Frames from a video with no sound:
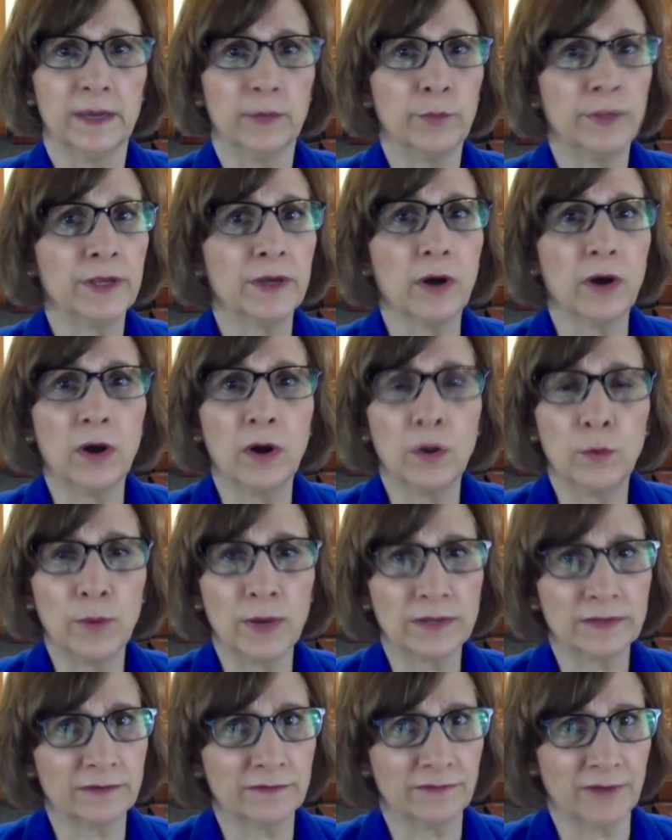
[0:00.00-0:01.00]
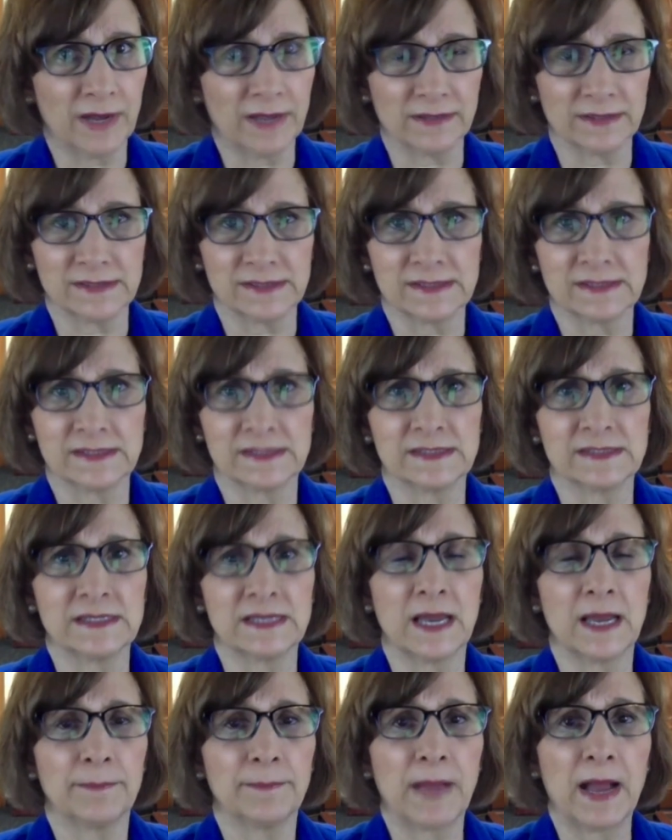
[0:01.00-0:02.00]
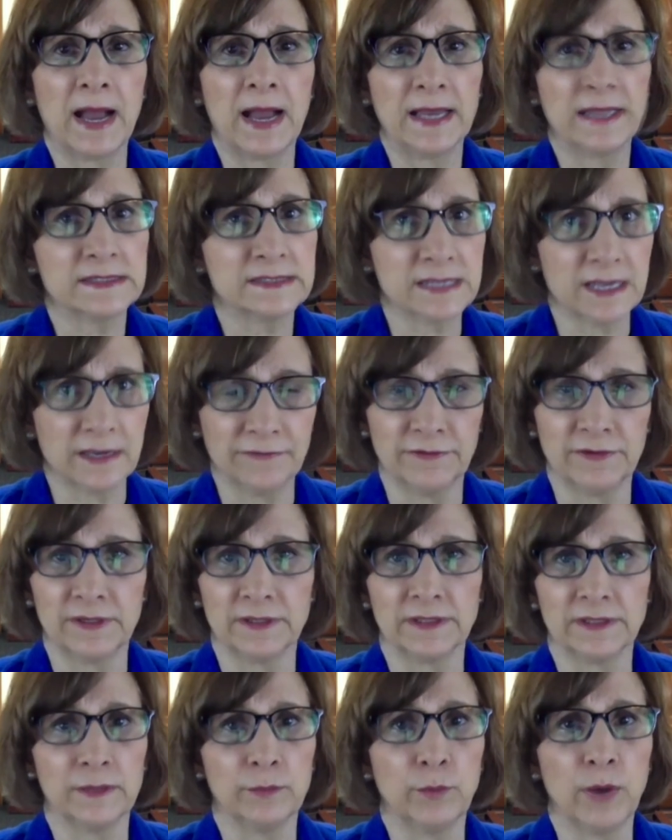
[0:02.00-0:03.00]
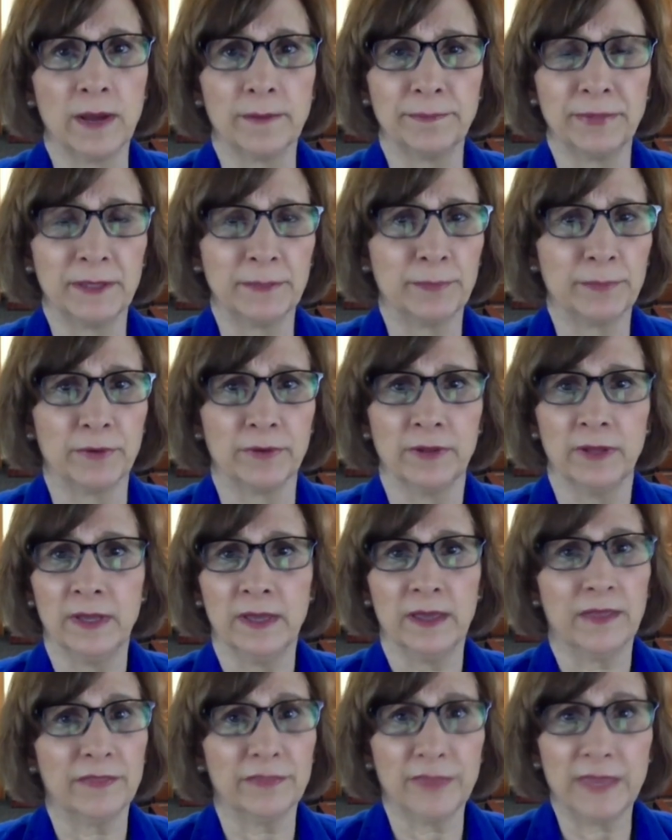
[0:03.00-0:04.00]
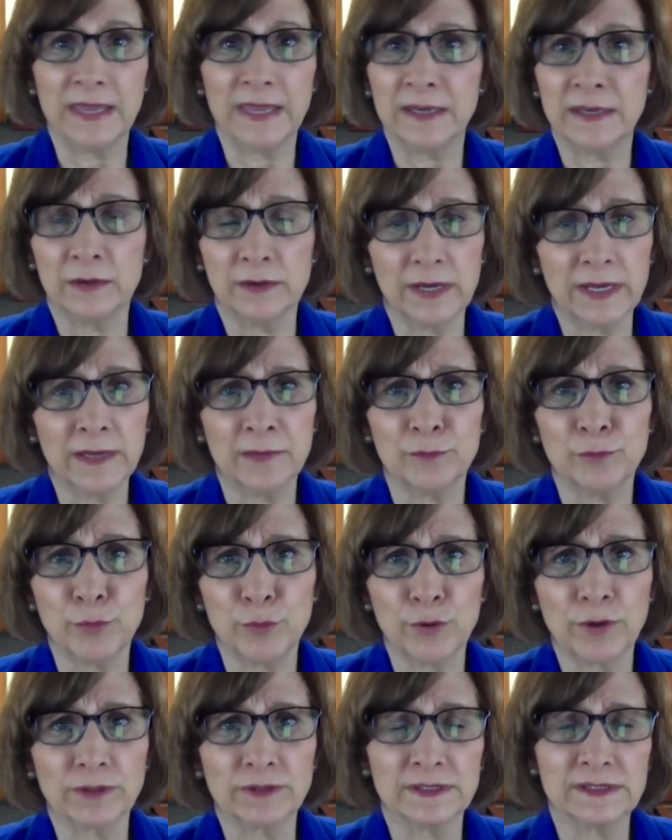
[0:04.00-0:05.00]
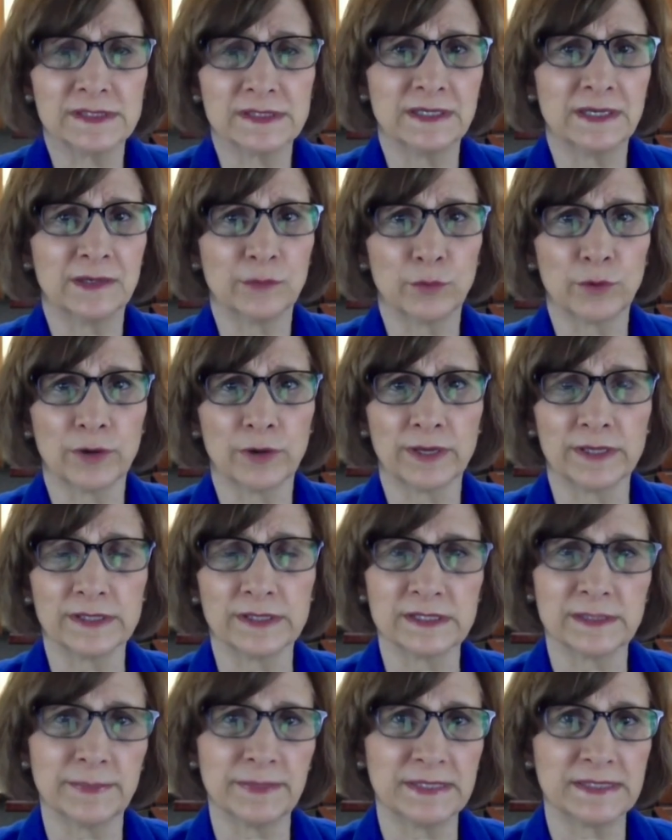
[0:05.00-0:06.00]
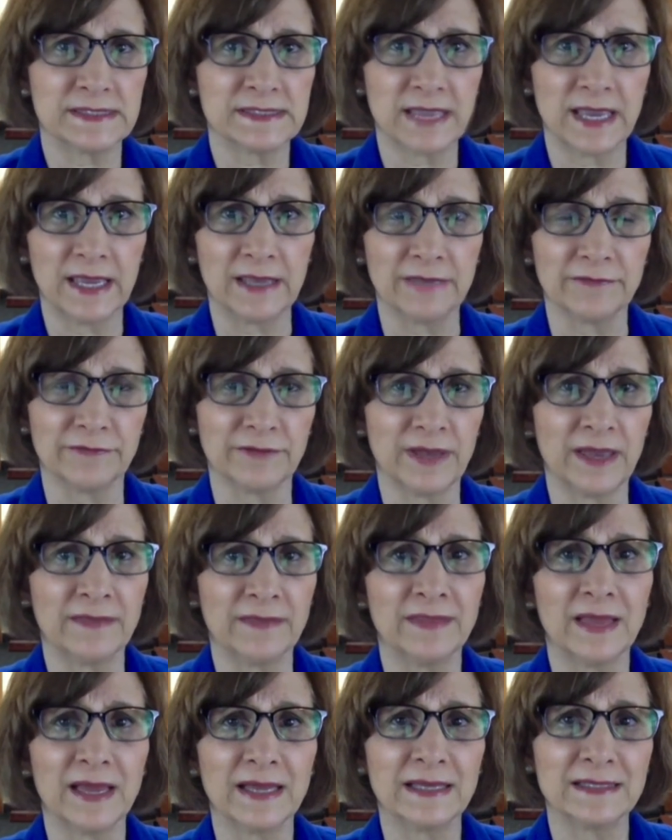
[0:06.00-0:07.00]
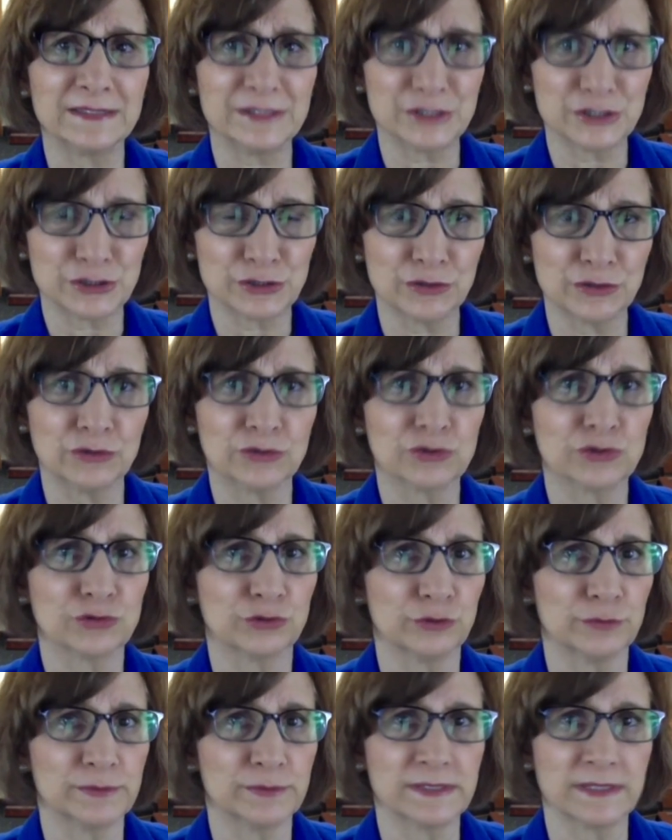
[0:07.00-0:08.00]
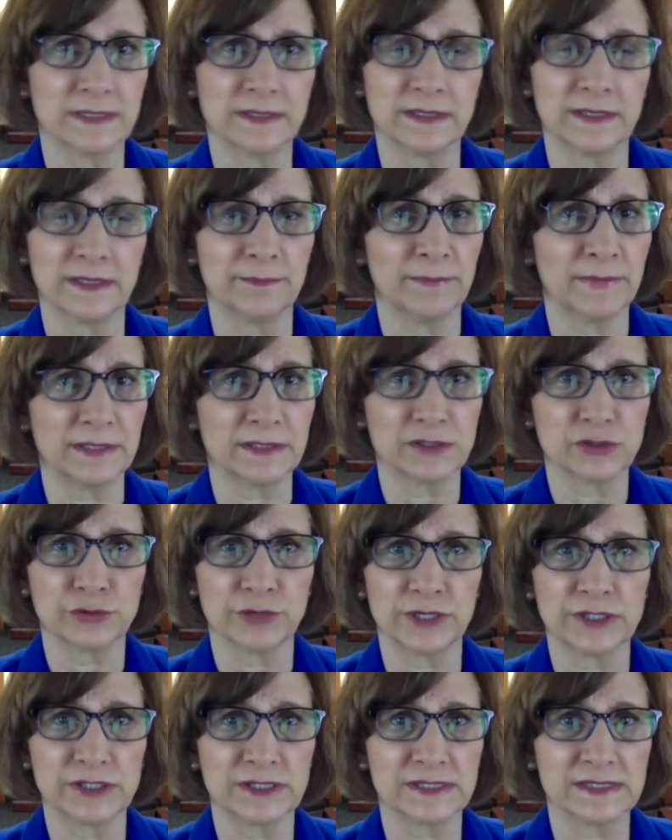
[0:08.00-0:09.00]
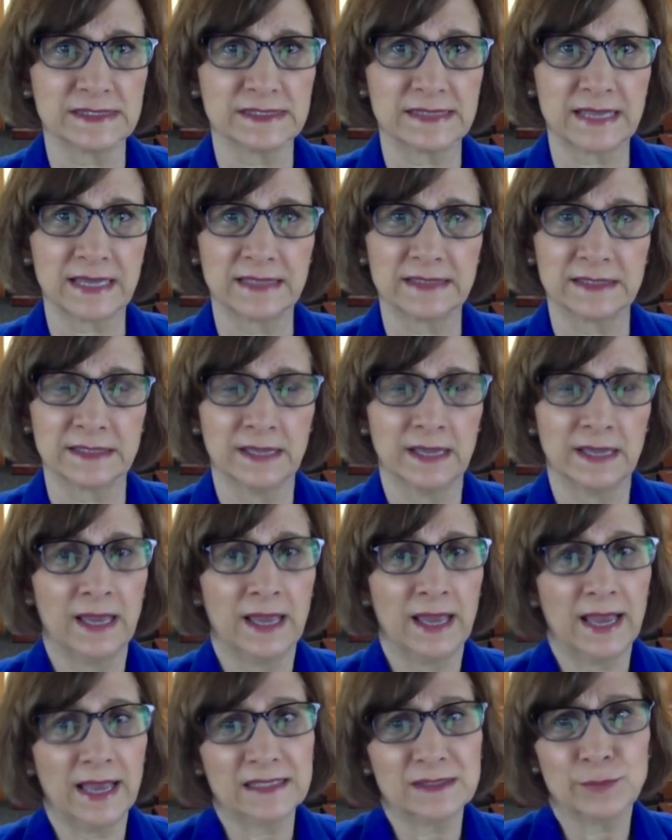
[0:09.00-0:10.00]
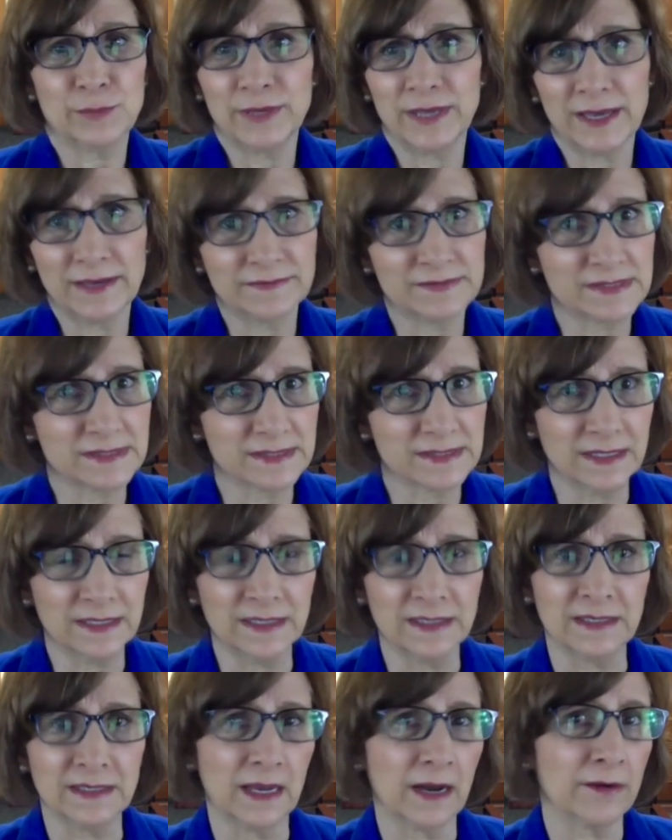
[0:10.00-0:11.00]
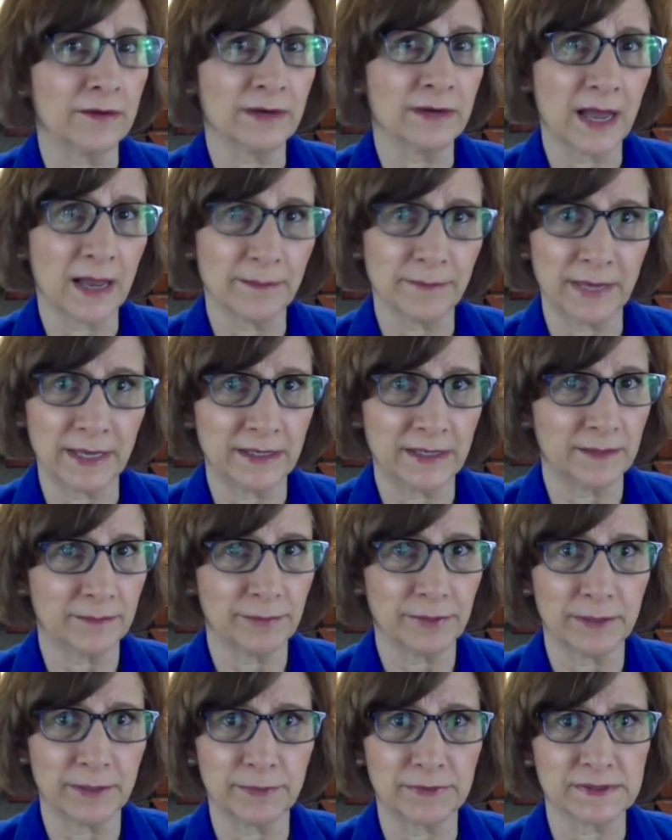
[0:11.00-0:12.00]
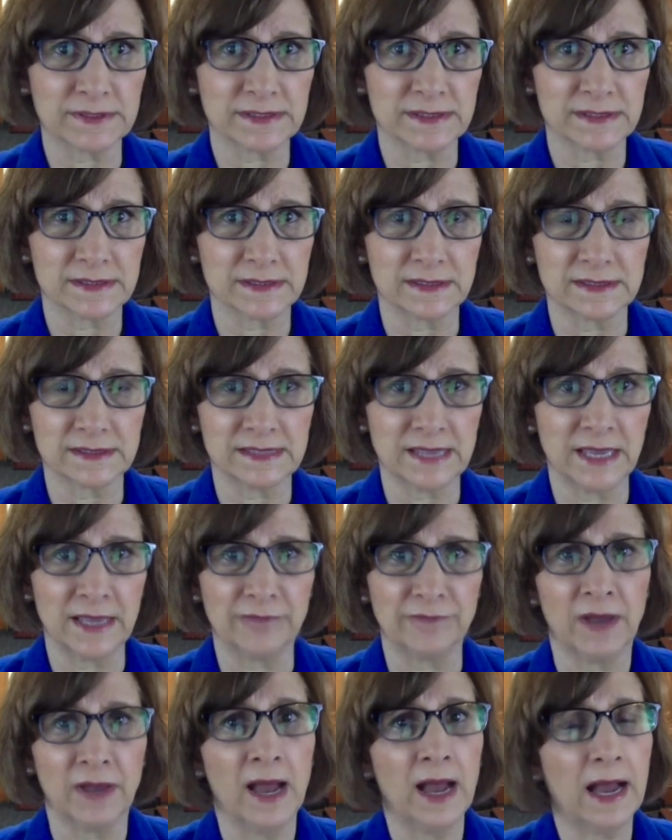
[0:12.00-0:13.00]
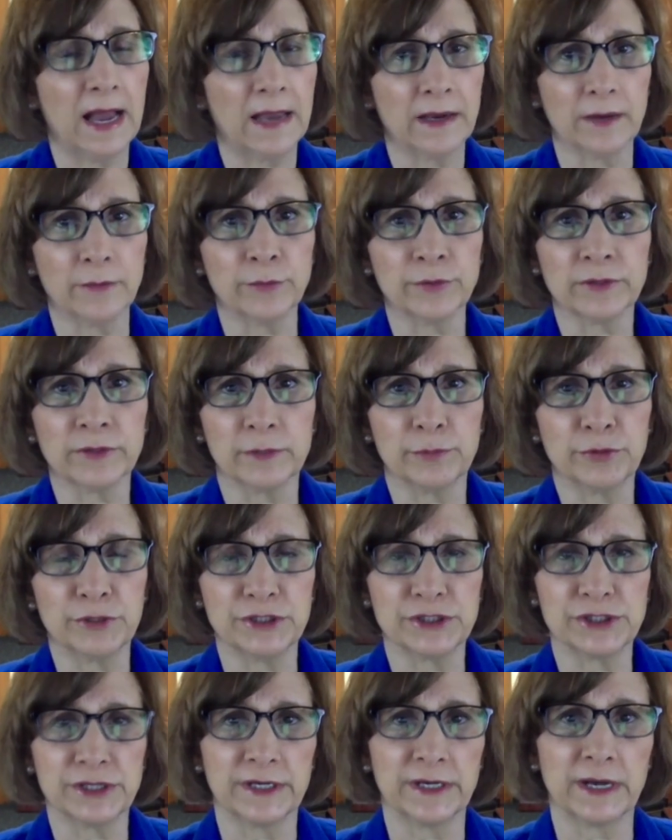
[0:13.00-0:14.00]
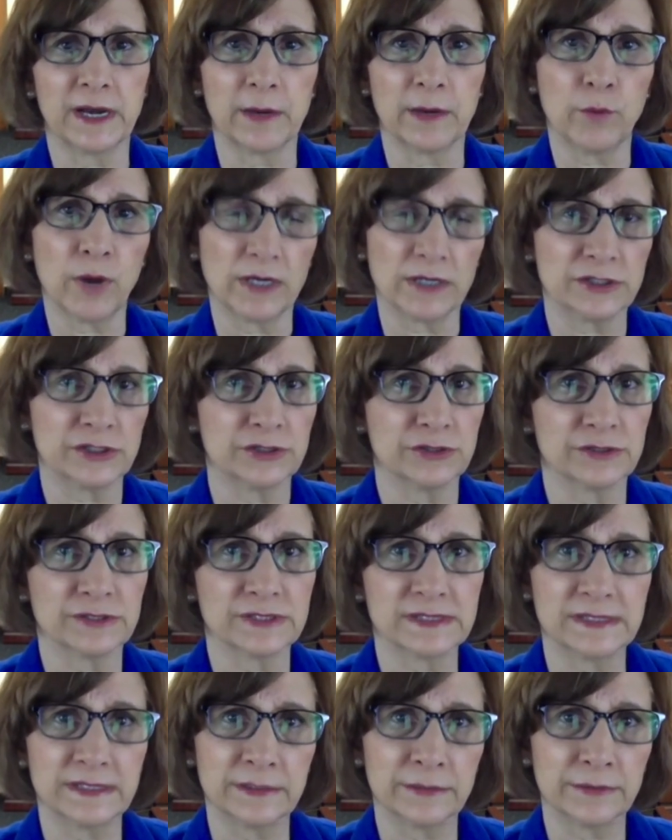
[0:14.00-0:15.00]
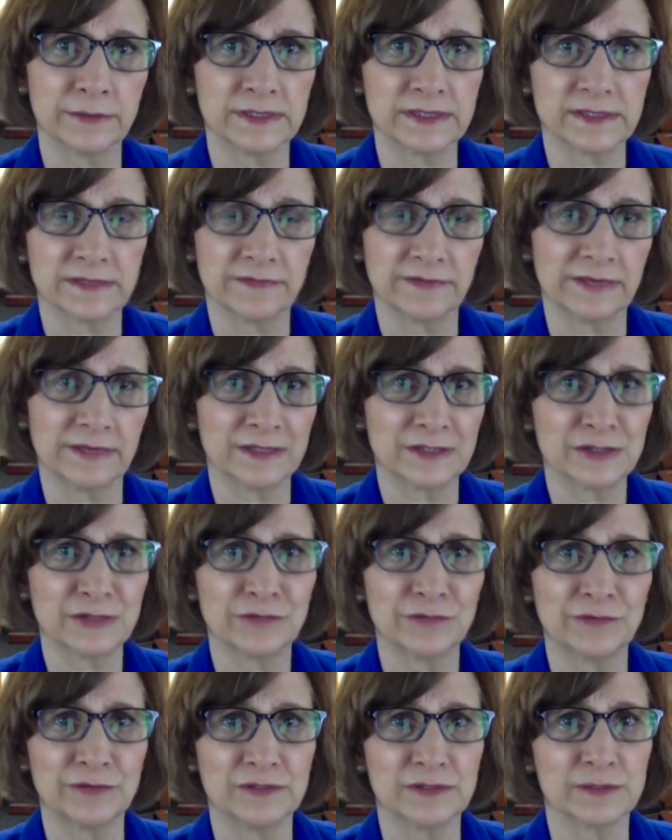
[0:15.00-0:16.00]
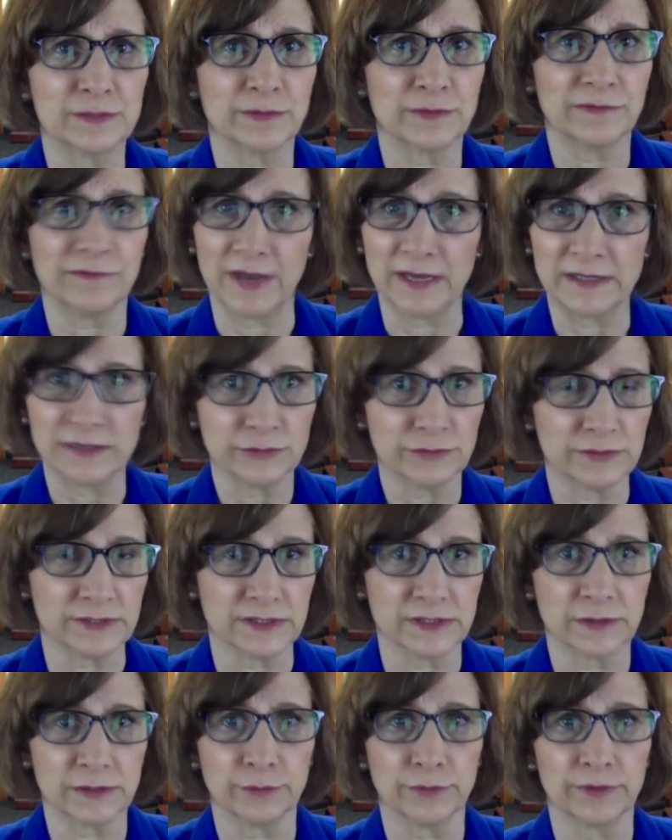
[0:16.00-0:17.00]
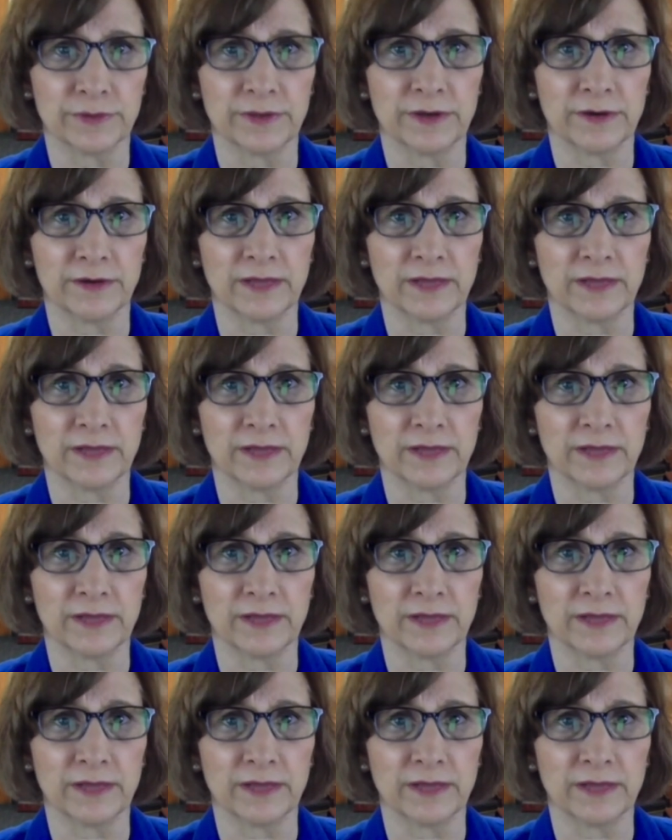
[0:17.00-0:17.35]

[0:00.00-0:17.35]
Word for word: We all want the violence to stop. I definitely want people in, in Portland and in Oregon to be safe. And the additional troops that the administration sent as we have seen, are not making people safe. I really appreciated, I watched your series of interviews with veterans who were there